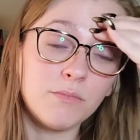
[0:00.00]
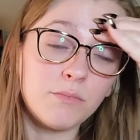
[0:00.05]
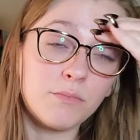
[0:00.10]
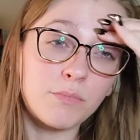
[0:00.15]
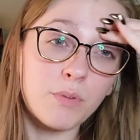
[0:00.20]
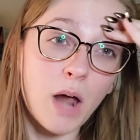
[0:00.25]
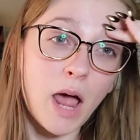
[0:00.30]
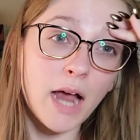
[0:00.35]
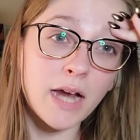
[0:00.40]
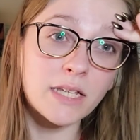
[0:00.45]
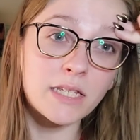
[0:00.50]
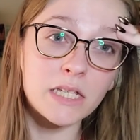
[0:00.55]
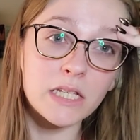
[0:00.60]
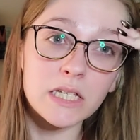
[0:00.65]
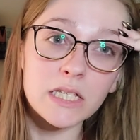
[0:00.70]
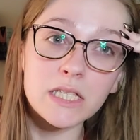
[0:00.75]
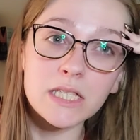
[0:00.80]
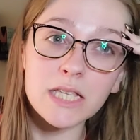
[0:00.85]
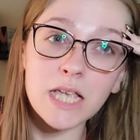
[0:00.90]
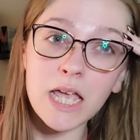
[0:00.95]

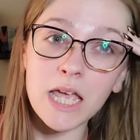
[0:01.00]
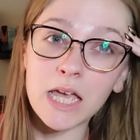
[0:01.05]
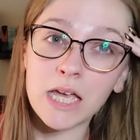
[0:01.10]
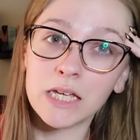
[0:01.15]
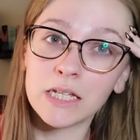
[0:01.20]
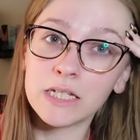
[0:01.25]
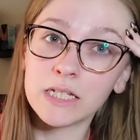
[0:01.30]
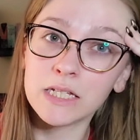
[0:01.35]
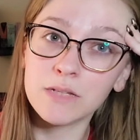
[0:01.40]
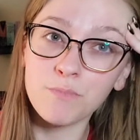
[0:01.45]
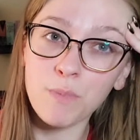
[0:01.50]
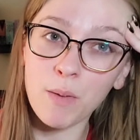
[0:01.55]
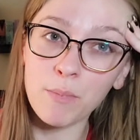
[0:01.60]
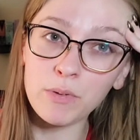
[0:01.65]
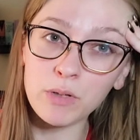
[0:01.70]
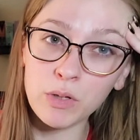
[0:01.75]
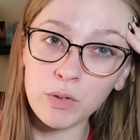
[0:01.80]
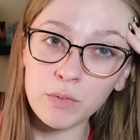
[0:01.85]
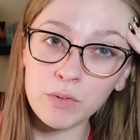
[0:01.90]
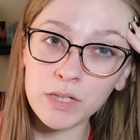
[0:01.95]
practice and
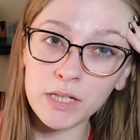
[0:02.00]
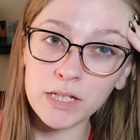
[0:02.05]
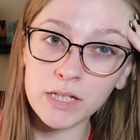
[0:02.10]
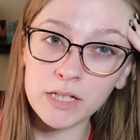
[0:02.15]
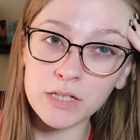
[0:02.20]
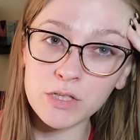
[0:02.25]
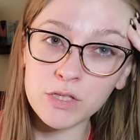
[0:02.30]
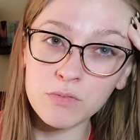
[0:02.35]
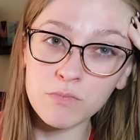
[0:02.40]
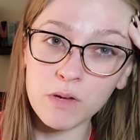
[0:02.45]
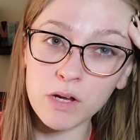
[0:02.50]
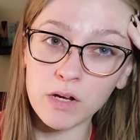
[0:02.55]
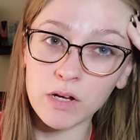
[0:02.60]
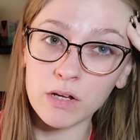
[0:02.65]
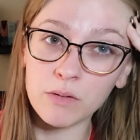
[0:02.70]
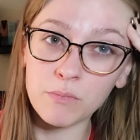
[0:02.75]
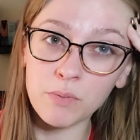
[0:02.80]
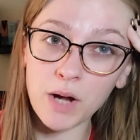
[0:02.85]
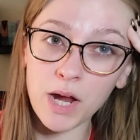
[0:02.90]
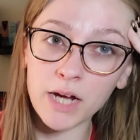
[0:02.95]
Babylonian and
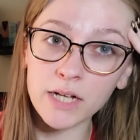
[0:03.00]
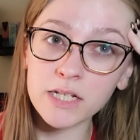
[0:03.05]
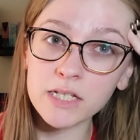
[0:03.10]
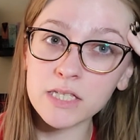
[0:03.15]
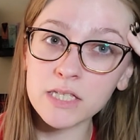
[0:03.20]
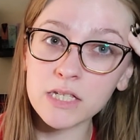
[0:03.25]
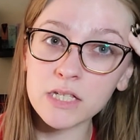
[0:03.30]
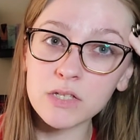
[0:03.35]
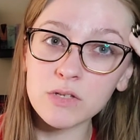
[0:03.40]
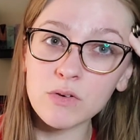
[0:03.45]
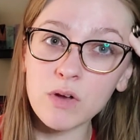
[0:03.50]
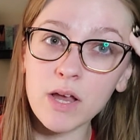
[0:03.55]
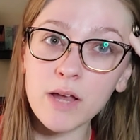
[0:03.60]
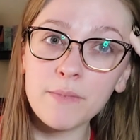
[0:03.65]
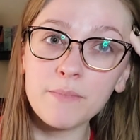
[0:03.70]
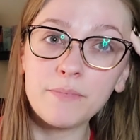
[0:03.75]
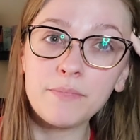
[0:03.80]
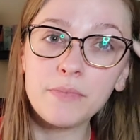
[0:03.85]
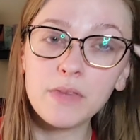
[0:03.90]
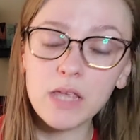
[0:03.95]
Sumerian practices,
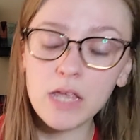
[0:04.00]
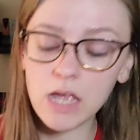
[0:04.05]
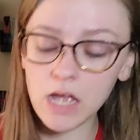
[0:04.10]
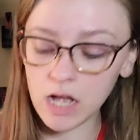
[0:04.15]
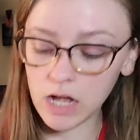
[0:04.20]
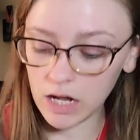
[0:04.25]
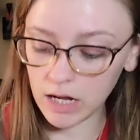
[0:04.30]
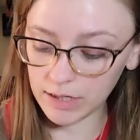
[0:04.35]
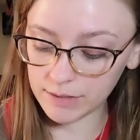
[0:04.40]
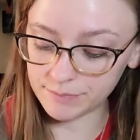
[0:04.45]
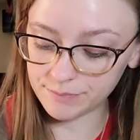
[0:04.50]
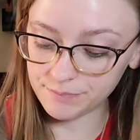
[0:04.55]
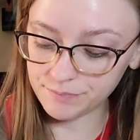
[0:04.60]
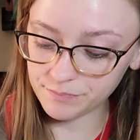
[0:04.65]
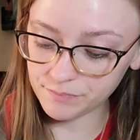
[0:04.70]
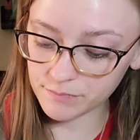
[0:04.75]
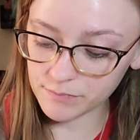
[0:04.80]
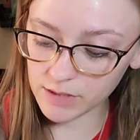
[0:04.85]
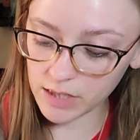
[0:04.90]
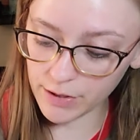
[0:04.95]
right? Um,
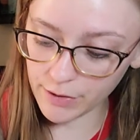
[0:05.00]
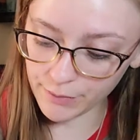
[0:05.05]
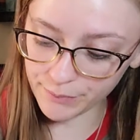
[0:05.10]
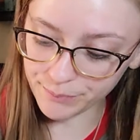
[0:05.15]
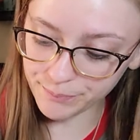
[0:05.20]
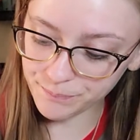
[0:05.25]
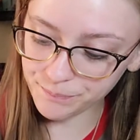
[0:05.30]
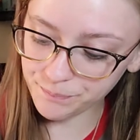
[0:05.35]
anyway.